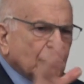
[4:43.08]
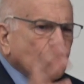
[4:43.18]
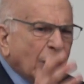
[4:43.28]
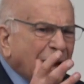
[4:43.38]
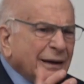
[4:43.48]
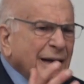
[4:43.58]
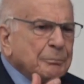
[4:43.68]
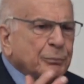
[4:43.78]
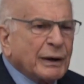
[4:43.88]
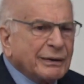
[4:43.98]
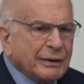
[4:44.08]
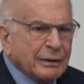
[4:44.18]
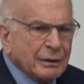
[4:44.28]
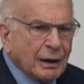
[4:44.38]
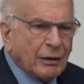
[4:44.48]
so you had an
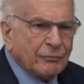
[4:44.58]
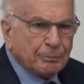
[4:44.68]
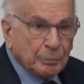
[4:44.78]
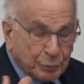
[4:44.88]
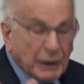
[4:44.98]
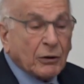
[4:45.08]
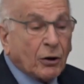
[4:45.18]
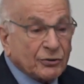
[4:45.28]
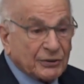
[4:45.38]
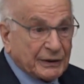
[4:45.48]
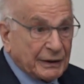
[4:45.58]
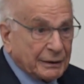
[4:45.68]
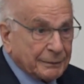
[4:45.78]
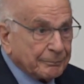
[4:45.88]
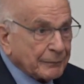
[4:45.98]
impression of
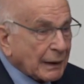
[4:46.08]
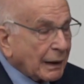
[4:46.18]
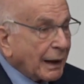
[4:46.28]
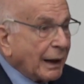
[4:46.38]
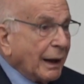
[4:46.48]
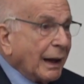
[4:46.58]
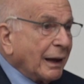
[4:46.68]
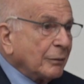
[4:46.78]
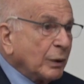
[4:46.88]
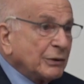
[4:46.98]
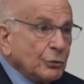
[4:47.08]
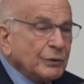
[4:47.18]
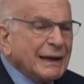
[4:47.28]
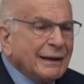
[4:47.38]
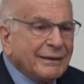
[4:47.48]
precocity. And what
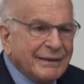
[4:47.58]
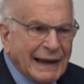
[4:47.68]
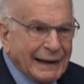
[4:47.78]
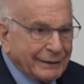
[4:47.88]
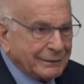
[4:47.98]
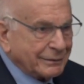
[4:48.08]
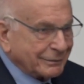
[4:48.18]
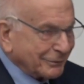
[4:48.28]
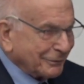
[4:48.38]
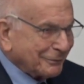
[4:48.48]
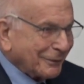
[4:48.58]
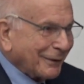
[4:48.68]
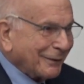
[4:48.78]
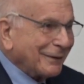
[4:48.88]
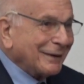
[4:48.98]
you did then
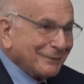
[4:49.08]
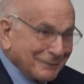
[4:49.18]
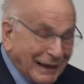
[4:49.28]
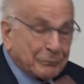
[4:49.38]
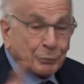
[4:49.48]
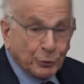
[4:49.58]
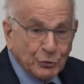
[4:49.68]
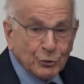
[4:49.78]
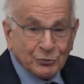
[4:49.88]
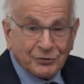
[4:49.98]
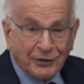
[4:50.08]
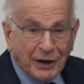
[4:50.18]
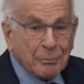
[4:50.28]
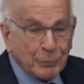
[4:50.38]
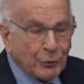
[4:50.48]
that produced
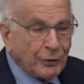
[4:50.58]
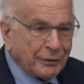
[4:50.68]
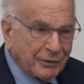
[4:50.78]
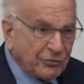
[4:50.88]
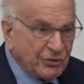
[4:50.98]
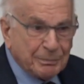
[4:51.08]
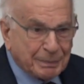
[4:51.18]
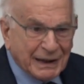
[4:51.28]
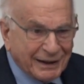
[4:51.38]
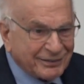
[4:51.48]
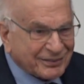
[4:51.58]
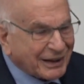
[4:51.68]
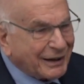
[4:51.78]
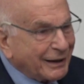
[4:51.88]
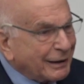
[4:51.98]
the number on the GPA
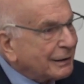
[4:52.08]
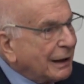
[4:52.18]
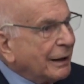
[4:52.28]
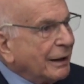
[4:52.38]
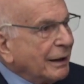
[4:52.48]
scale